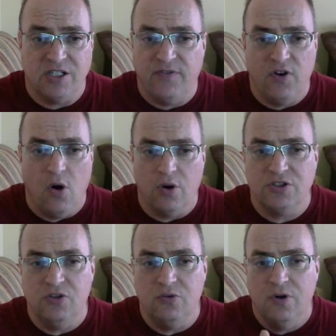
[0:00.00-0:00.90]
Because if you
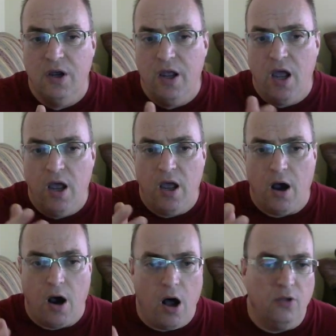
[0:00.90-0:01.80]
notice, too,
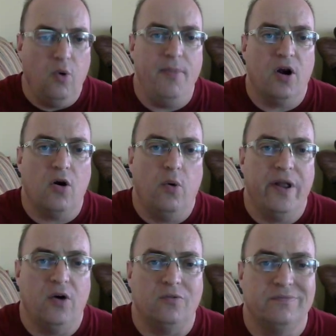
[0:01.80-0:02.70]
all the women are going
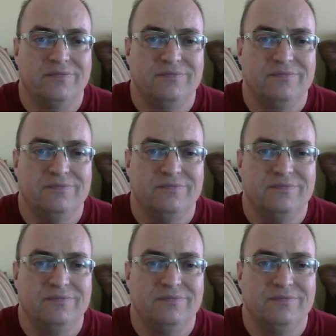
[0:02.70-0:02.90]
out.